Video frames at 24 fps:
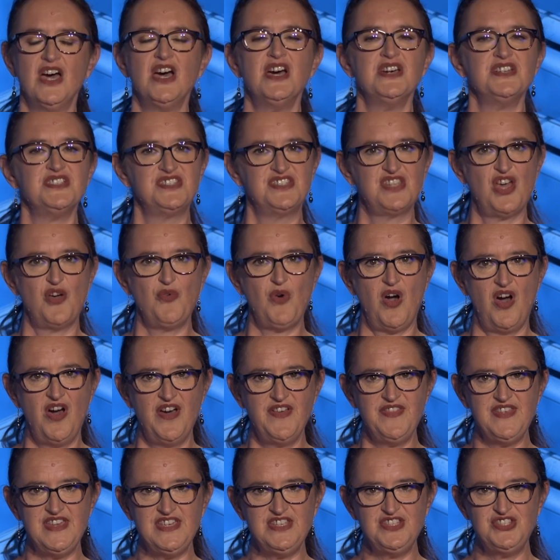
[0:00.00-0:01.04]
So are
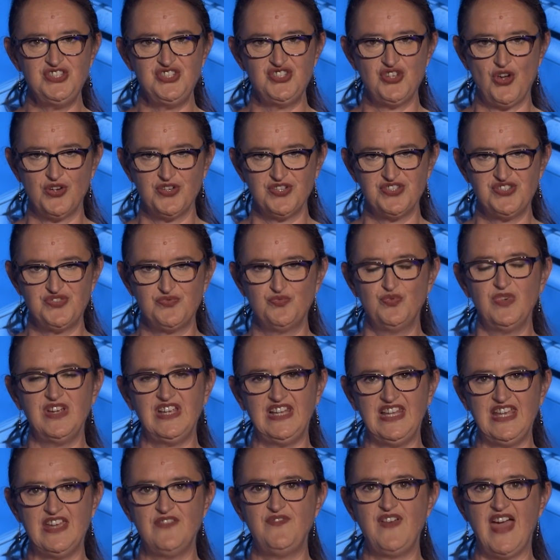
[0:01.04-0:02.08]
these shocks
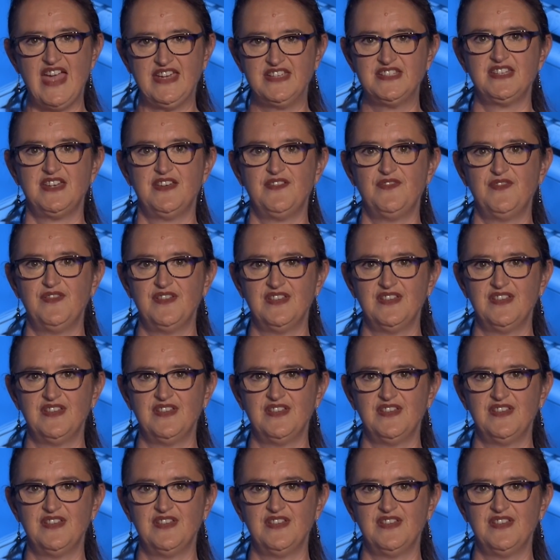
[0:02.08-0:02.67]
really effective?